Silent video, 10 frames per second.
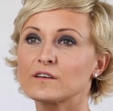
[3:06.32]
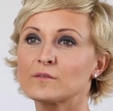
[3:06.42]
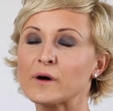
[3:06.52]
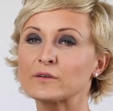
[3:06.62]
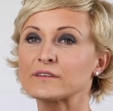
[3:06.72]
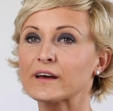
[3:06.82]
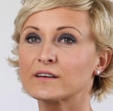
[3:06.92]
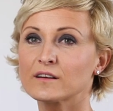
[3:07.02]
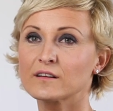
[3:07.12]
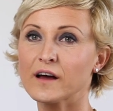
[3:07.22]
about
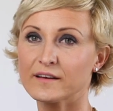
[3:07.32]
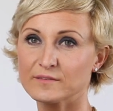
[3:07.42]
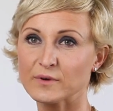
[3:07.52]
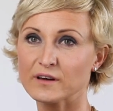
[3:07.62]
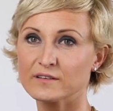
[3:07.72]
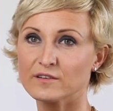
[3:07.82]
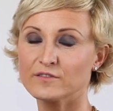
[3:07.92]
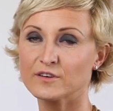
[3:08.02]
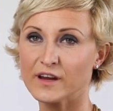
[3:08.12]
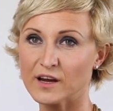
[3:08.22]
technical aspects of
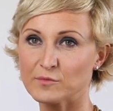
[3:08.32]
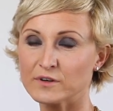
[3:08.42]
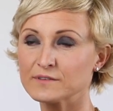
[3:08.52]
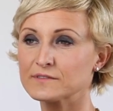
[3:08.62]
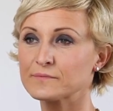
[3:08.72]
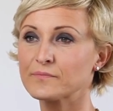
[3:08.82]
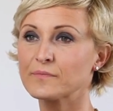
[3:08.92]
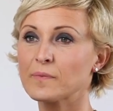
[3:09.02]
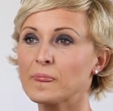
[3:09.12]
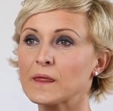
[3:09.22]
their cameras,
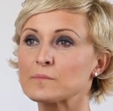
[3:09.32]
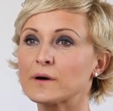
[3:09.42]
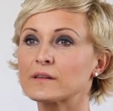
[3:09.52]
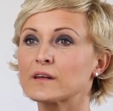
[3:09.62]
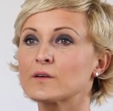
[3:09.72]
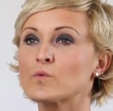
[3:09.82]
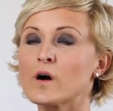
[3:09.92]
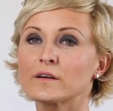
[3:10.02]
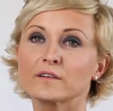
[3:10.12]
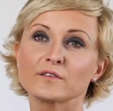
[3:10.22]
but they
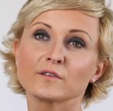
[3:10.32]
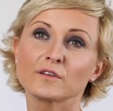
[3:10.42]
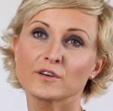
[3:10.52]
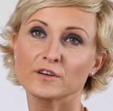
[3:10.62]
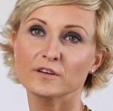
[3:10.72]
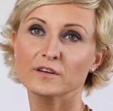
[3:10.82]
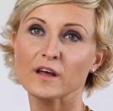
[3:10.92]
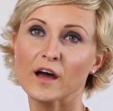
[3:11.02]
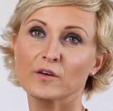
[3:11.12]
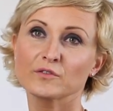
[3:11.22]
want to learn
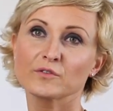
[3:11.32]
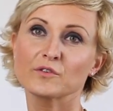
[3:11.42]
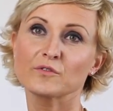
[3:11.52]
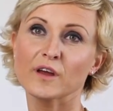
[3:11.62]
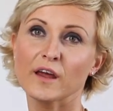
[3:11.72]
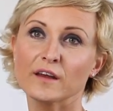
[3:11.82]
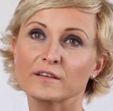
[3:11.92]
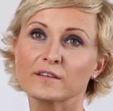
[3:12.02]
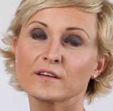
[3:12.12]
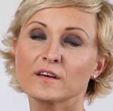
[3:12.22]
how to
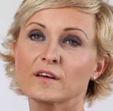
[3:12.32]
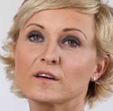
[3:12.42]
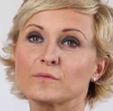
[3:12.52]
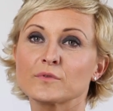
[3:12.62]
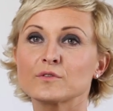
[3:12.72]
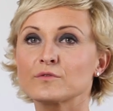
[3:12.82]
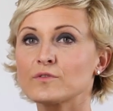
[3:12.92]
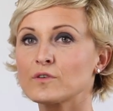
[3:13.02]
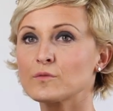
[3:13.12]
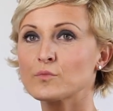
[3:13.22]
create
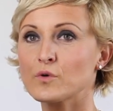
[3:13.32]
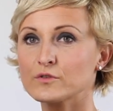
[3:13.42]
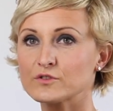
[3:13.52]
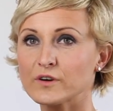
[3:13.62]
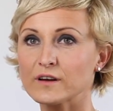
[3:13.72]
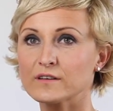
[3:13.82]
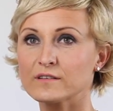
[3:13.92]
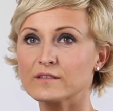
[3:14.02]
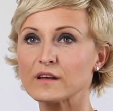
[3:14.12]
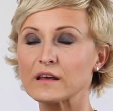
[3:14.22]
beautiful portraits